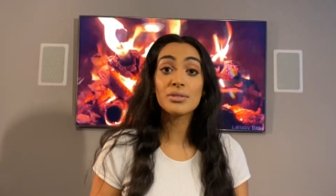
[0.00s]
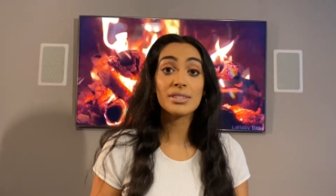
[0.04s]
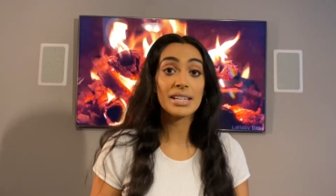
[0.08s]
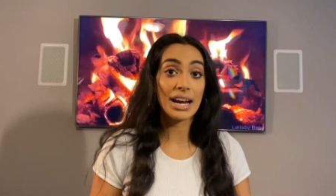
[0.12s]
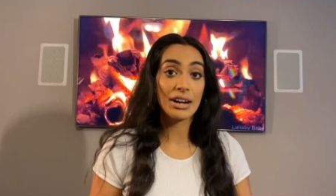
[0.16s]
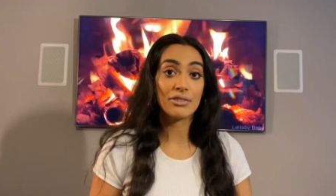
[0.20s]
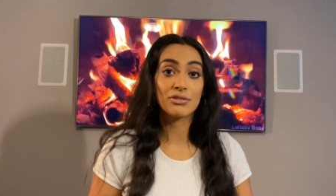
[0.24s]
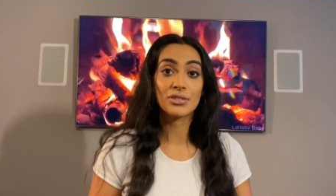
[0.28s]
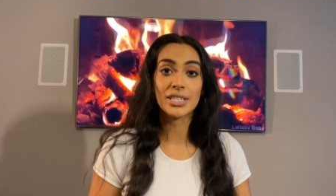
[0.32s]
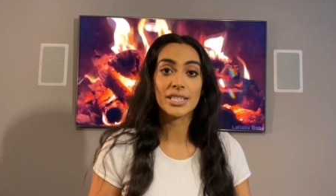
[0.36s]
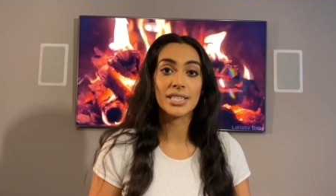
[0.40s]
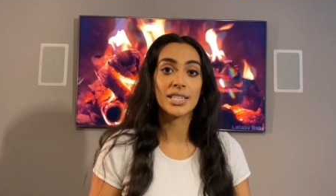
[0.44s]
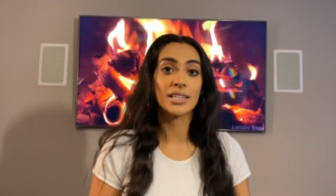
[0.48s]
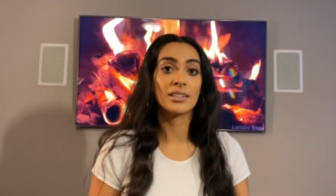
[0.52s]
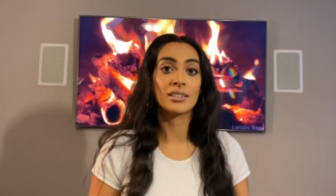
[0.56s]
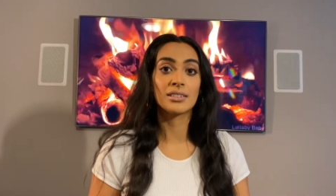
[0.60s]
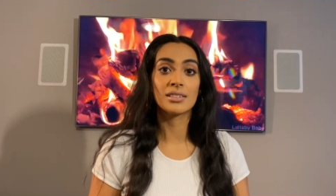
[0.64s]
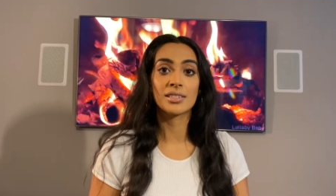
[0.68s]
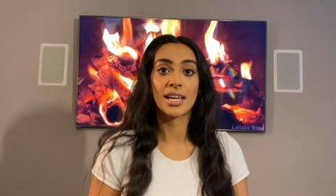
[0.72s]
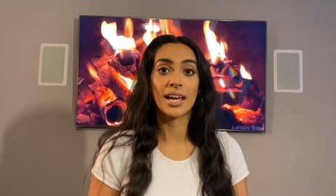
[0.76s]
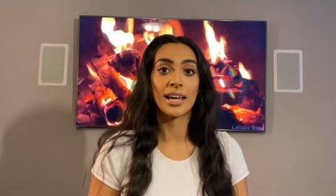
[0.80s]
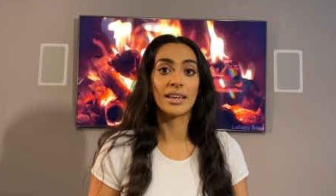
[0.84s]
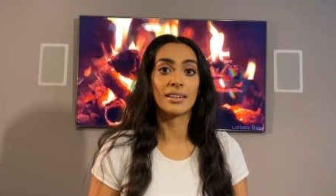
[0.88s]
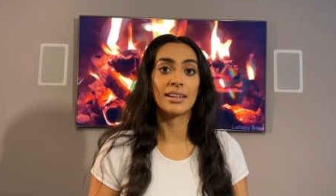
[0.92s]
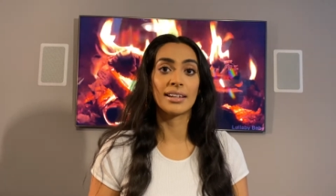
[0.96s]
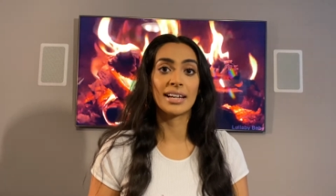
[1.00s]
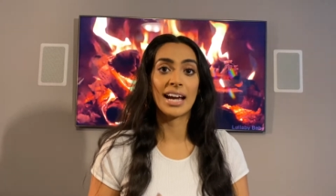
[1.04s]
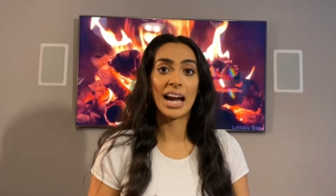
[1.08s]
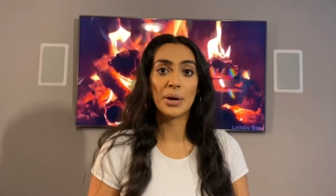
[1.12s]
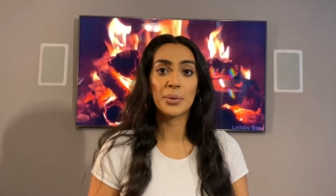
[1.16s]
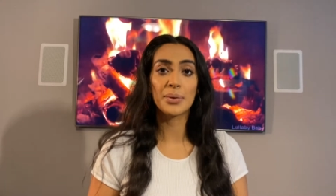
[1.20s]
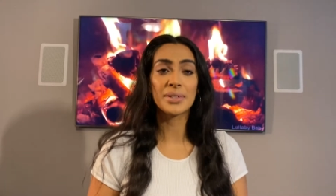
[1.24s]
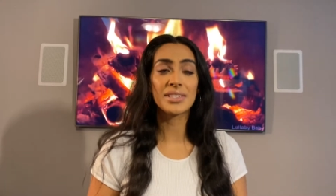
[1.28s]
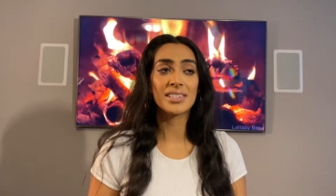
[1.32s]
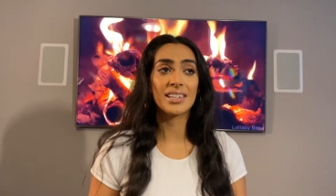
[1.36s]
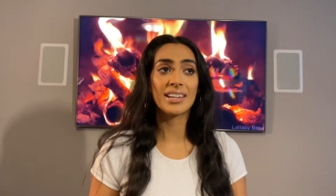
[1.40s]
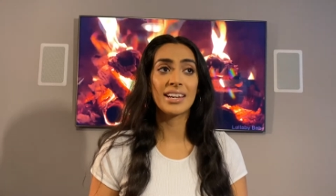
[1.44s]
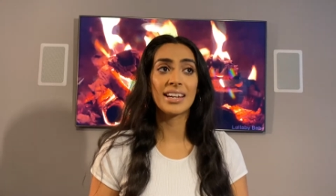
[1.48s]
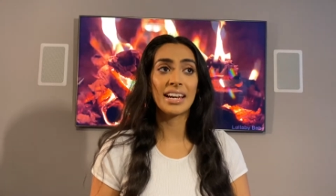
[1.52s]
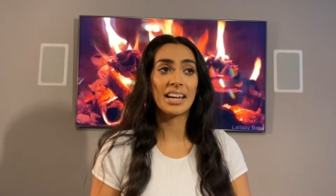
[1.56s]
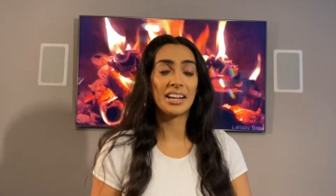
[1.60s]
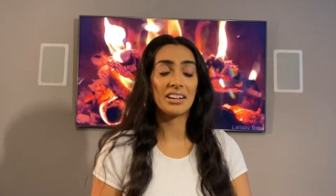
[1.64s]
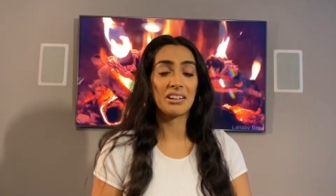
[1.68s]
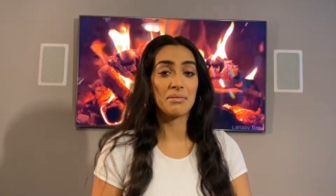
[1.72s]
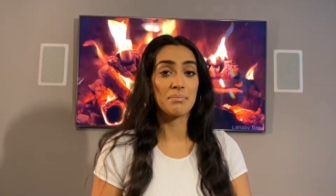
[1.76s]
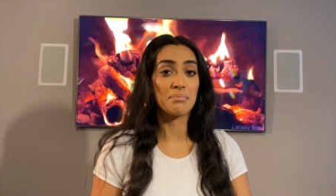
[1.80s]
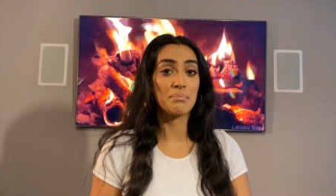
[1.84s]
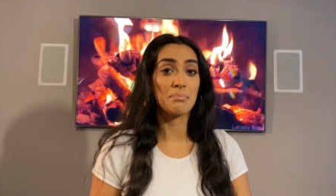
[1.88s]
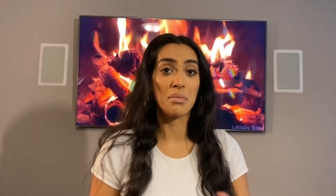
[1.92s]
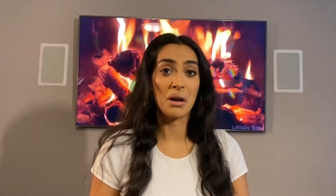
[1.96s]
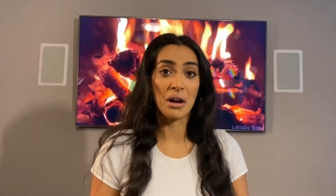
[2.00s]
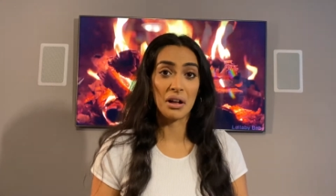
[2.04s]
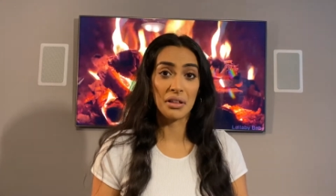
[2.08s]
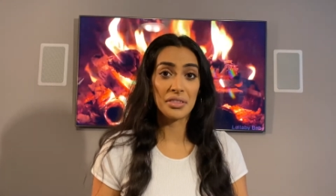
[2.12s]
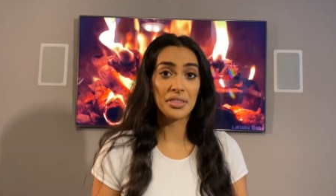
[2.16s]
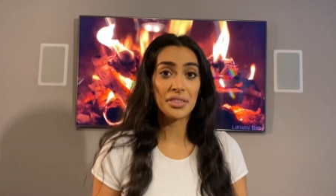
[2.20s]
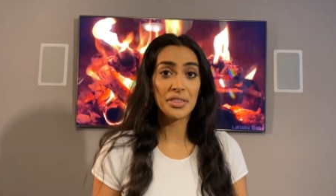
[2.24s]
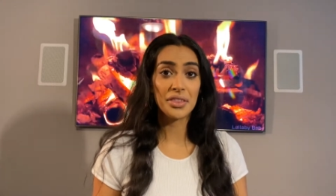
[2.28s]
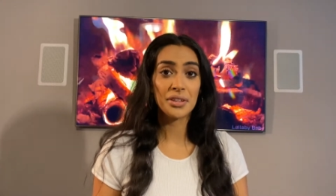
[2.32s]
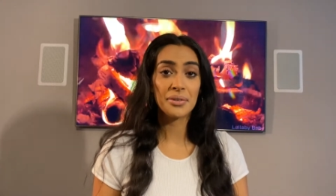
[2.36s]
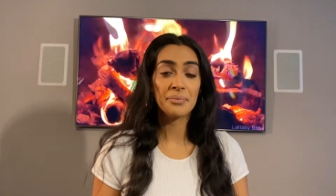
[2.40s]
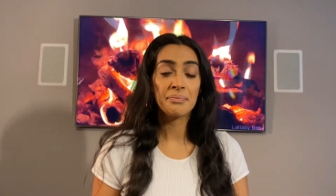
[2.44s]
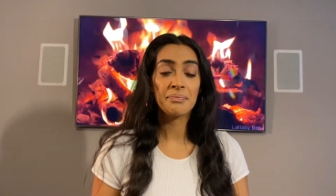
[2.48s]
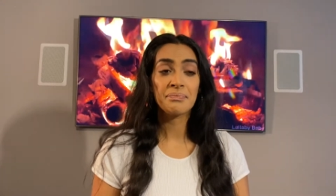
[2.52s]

every single day, like I would say in a month,